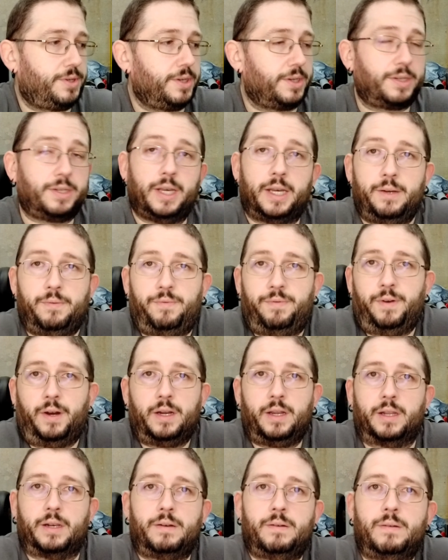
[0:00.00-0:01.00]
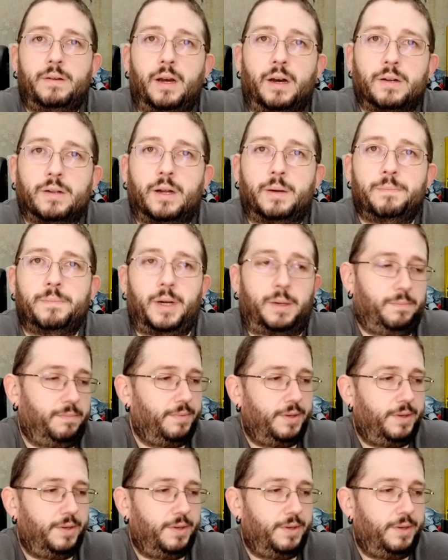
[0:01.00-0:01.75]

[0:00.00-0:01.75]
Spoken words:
was just like, fuck it. Oh, I'm